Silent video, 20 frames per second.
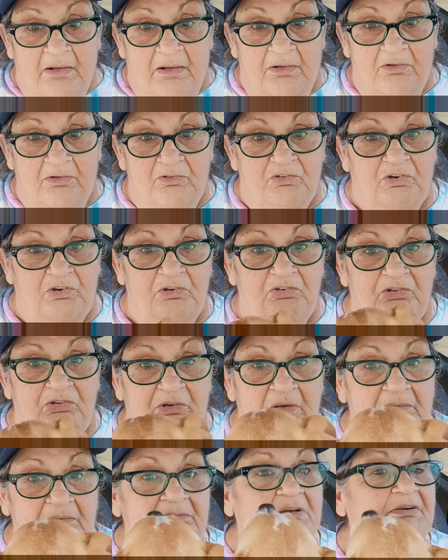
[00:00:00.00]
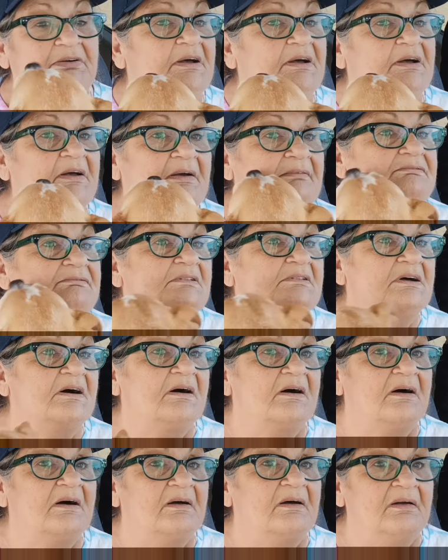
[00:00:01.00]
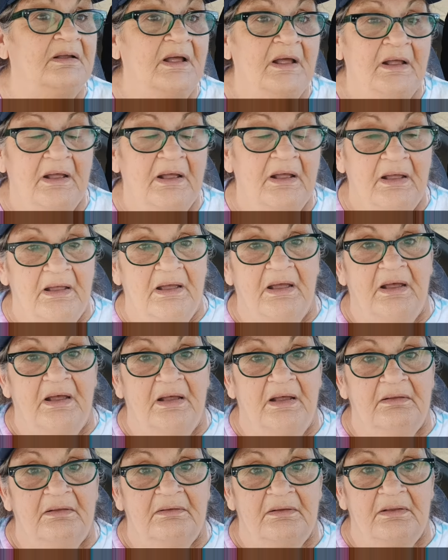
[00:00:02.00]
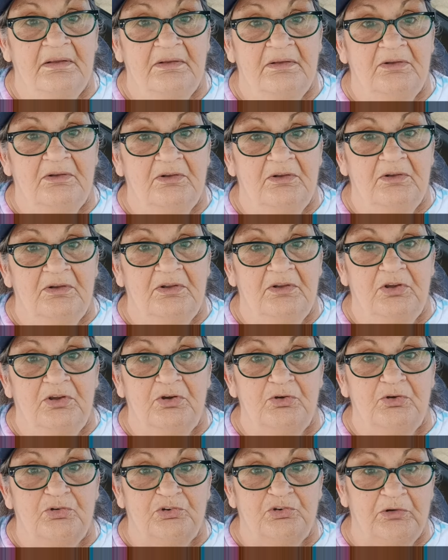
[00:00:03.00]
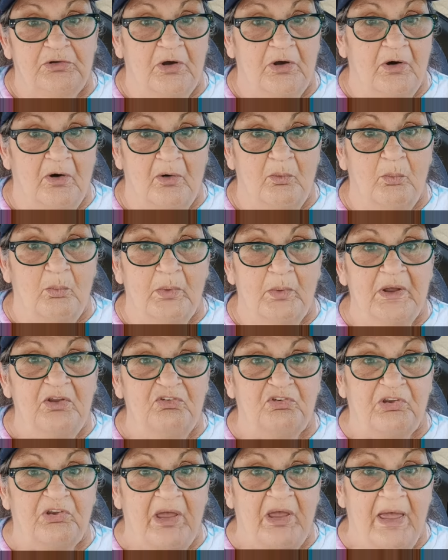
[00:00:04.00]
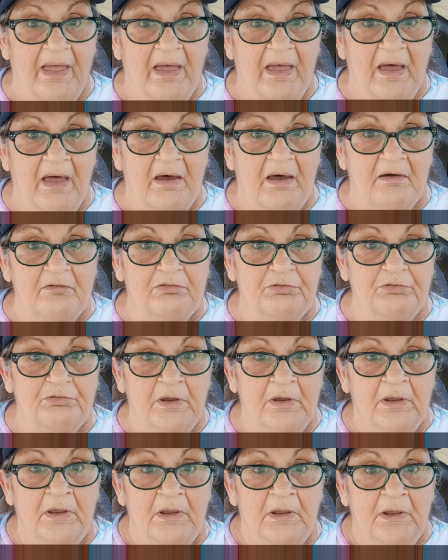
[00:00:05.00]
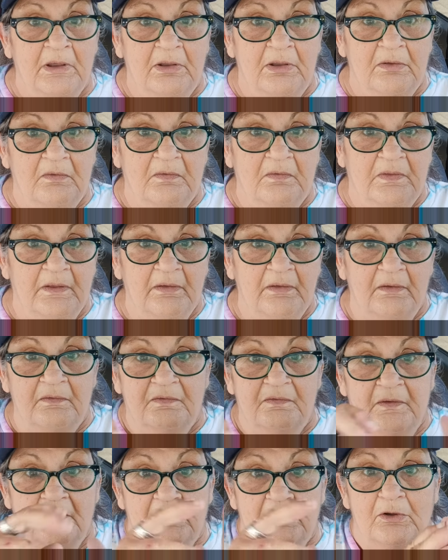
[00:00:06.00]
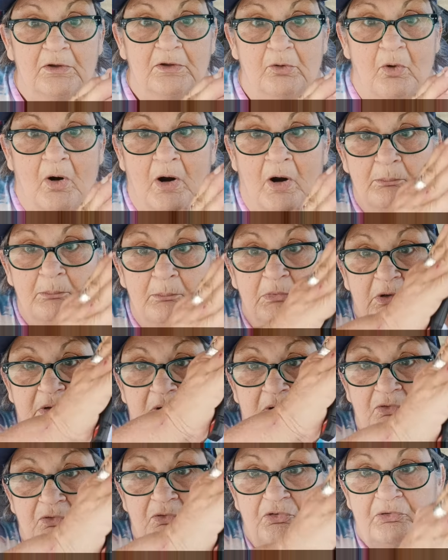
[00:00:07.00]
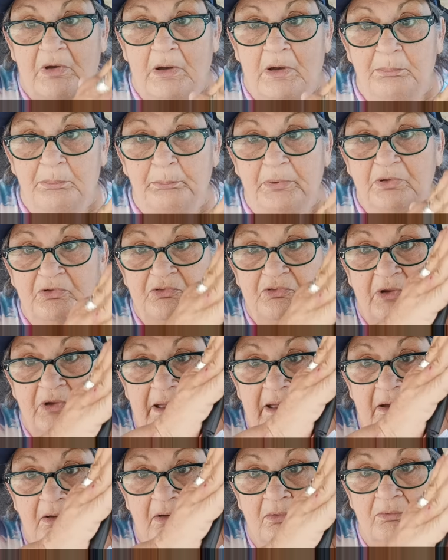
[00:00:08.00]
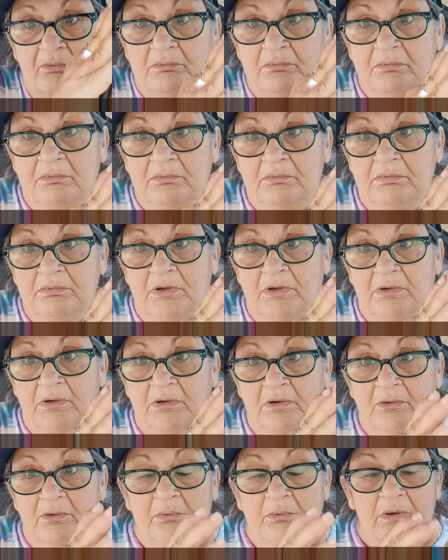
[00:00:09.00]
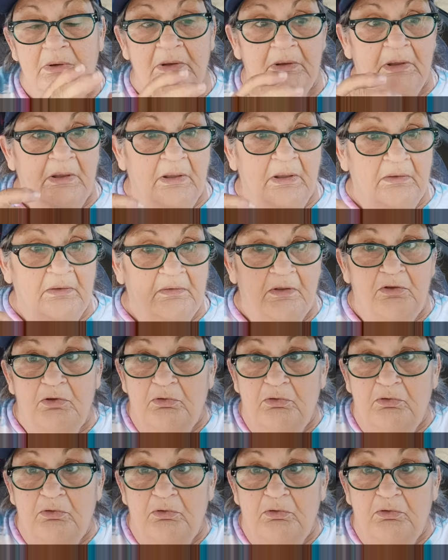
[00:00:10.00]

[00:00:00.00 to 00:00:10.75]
she said, and you should always have the little arm that goes up and down, you know, that you